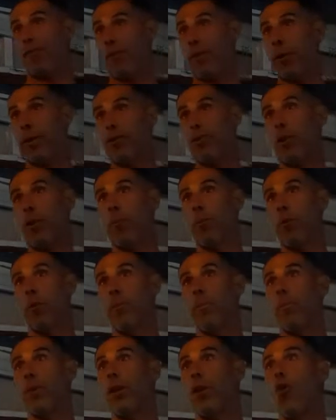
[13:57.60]
for example.
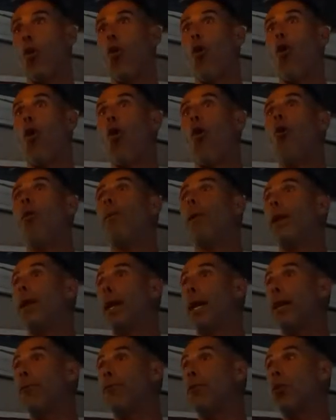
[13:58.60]
Or
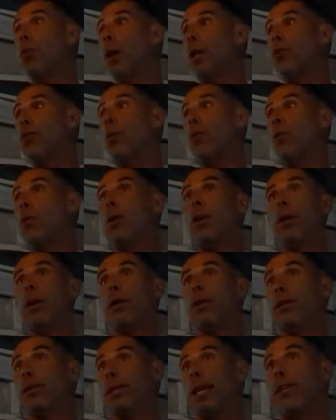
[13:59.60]
if you want to
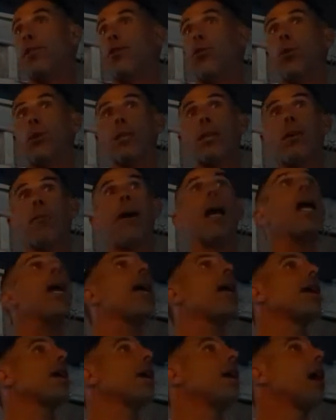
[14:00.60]
say to yourself,
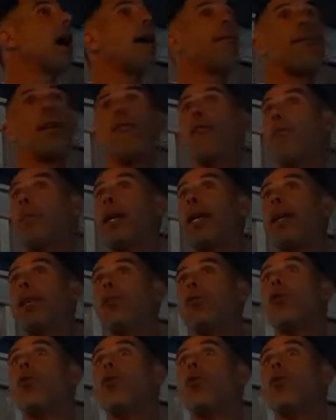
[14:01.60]
hey, I've never been